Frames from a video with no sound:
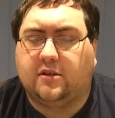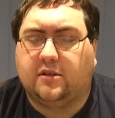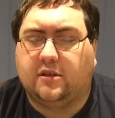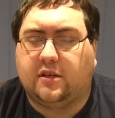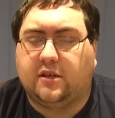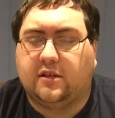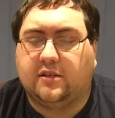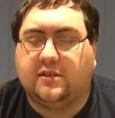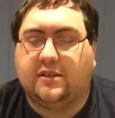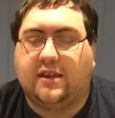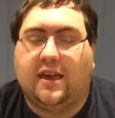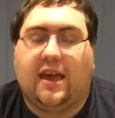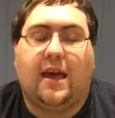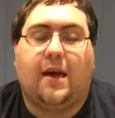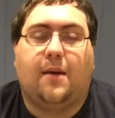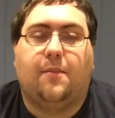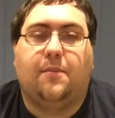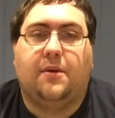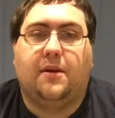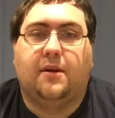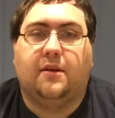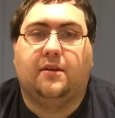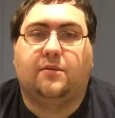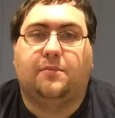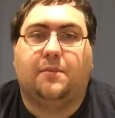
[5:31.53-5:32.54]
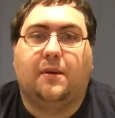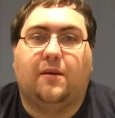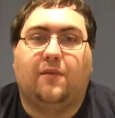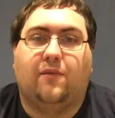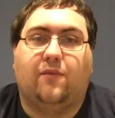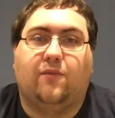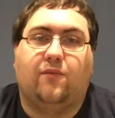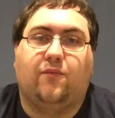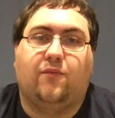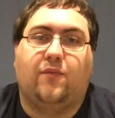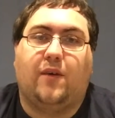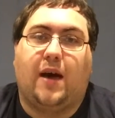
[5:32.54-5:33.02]
His cap hit is
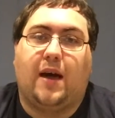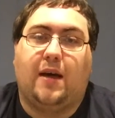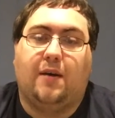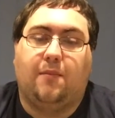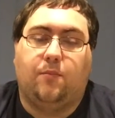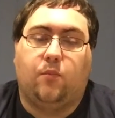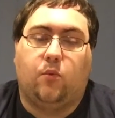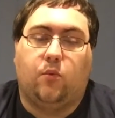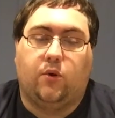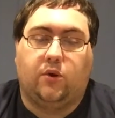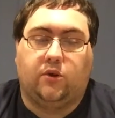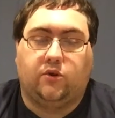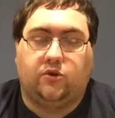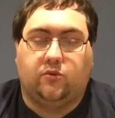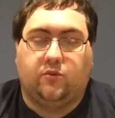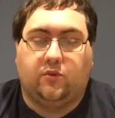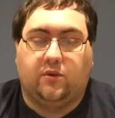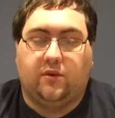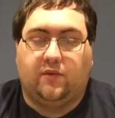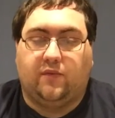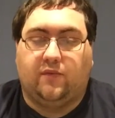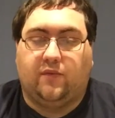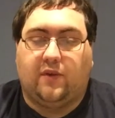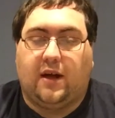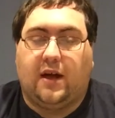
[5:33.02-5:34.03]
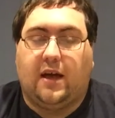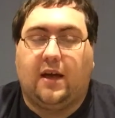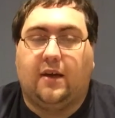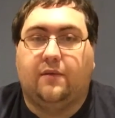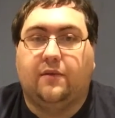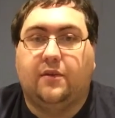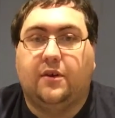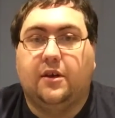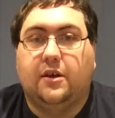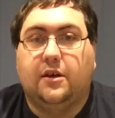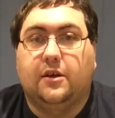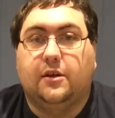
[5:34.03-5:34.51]
about
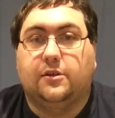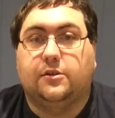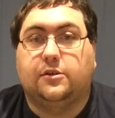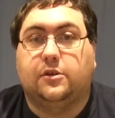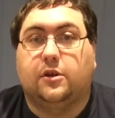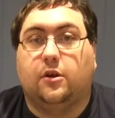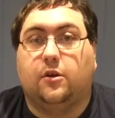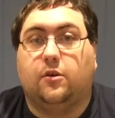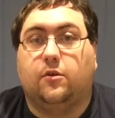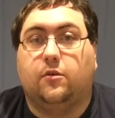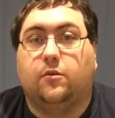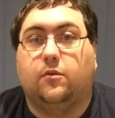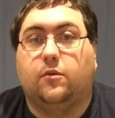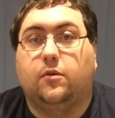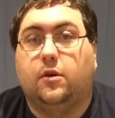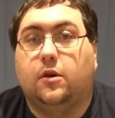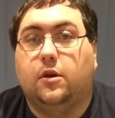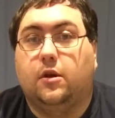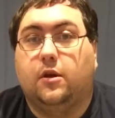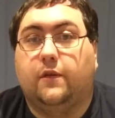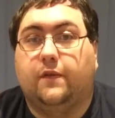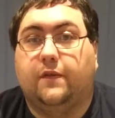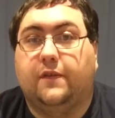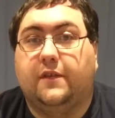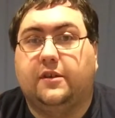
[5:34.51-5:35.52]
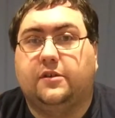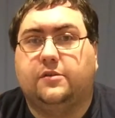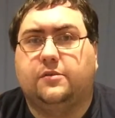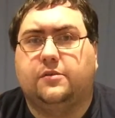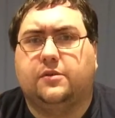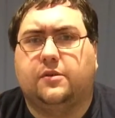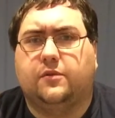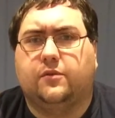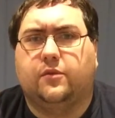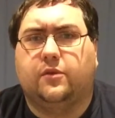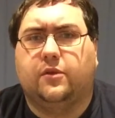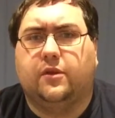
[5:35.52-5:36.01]
5.25. So this was
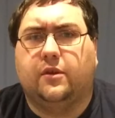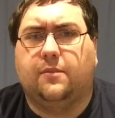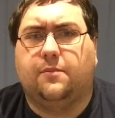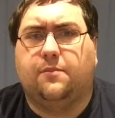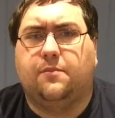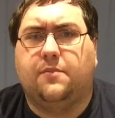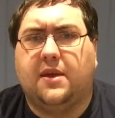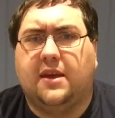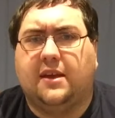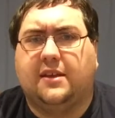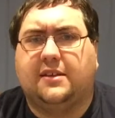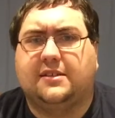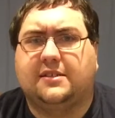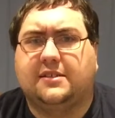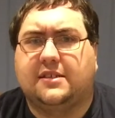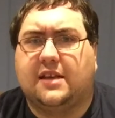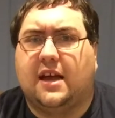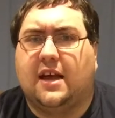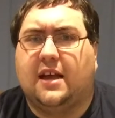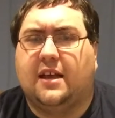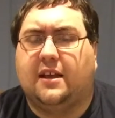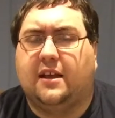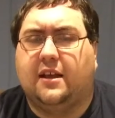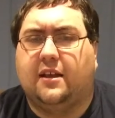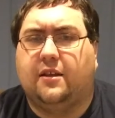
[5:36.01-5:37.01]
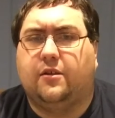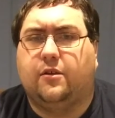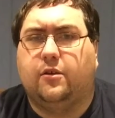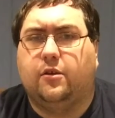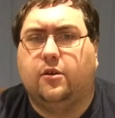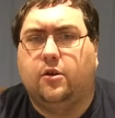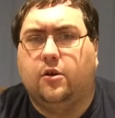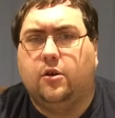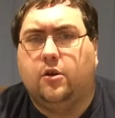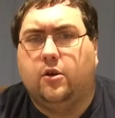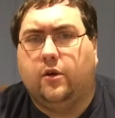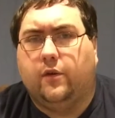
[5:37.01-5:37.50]
a really big signing
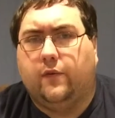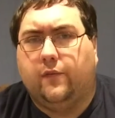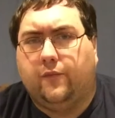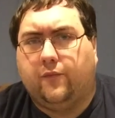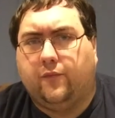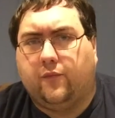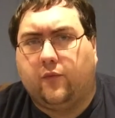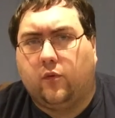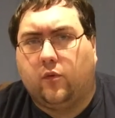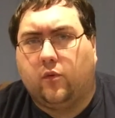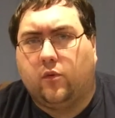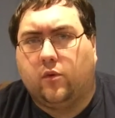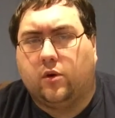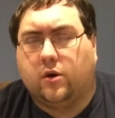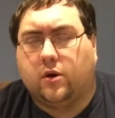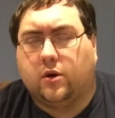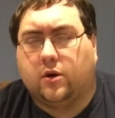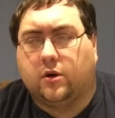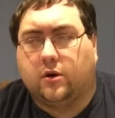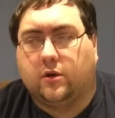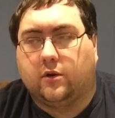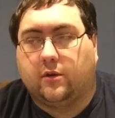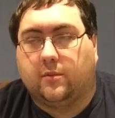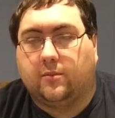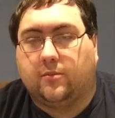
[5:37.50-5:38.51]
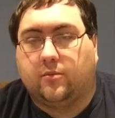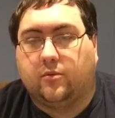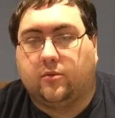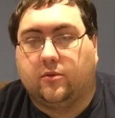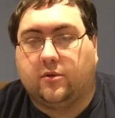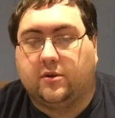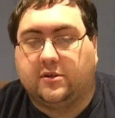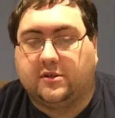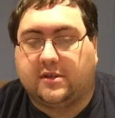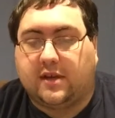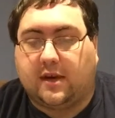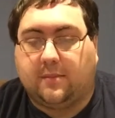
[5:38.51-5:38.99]
for the
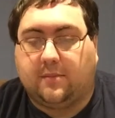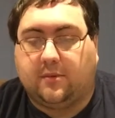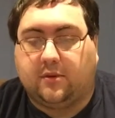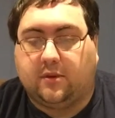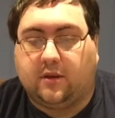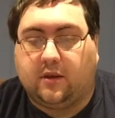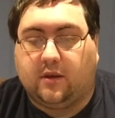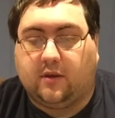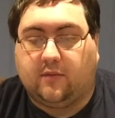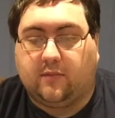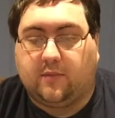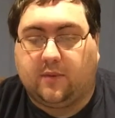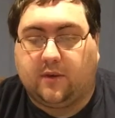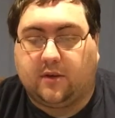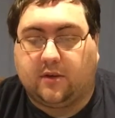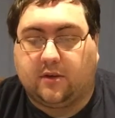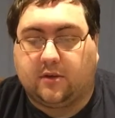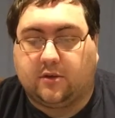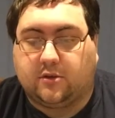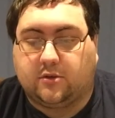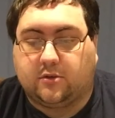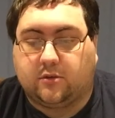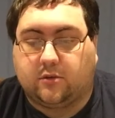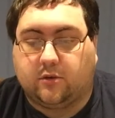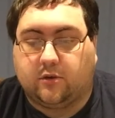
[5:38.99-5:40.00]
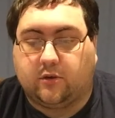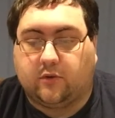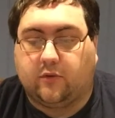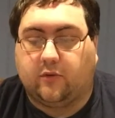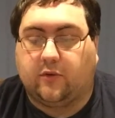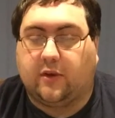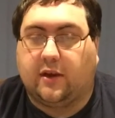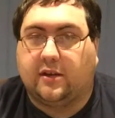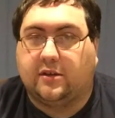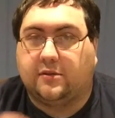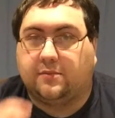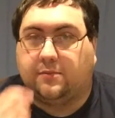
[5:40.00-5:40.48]
Bruins, I believe, because Torrey
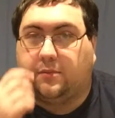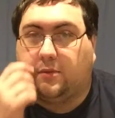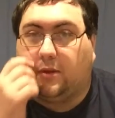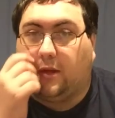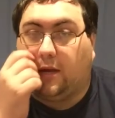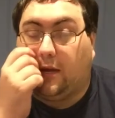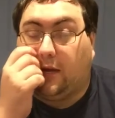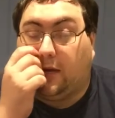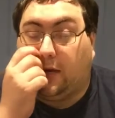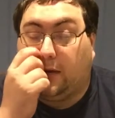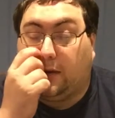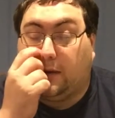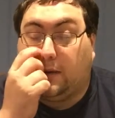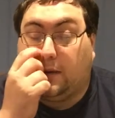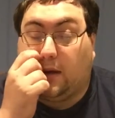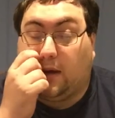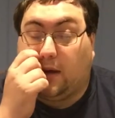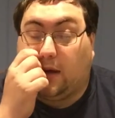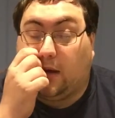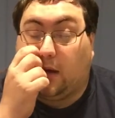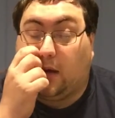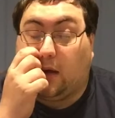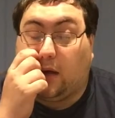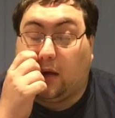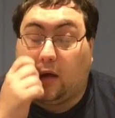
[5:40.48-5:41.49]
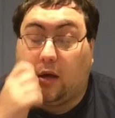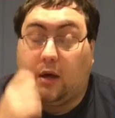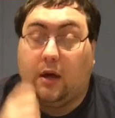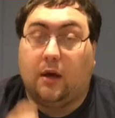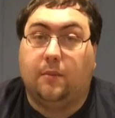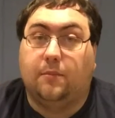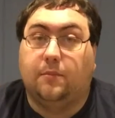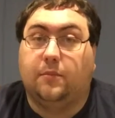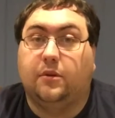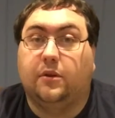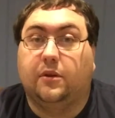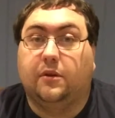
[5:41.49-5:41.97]
Krug has played
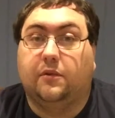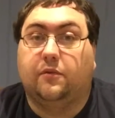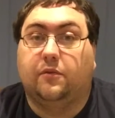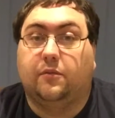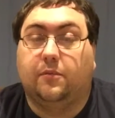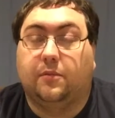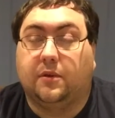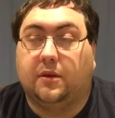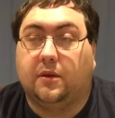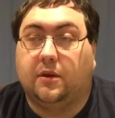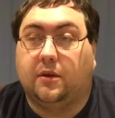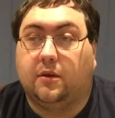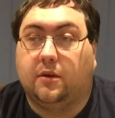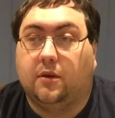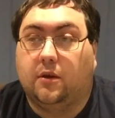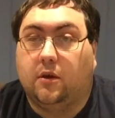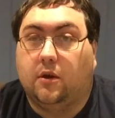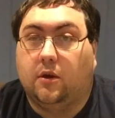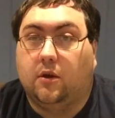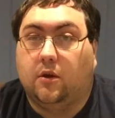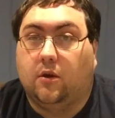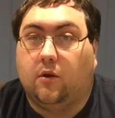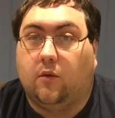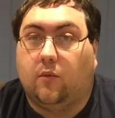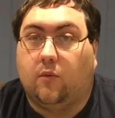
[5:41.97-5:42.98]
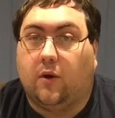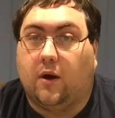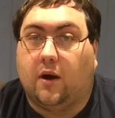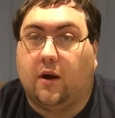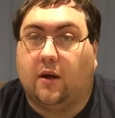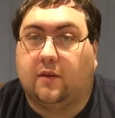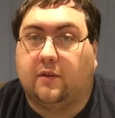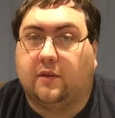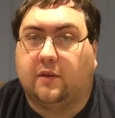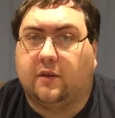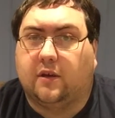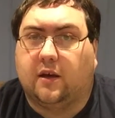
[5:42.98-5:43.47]
unbelievably
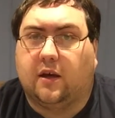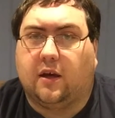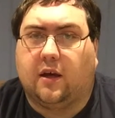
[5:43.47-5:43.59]
well.